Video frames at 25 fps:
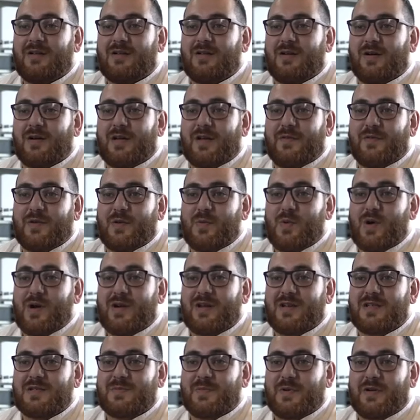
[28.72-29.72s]
got given a
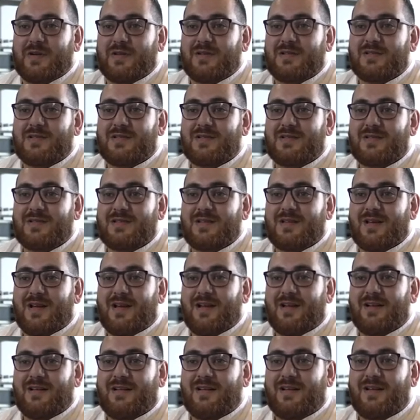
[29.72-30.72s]
work experience
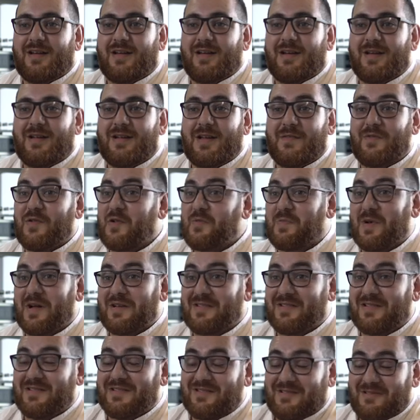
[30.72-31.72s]
and never looked back
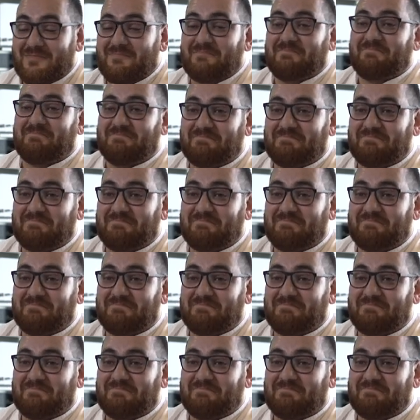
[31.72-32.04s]
since.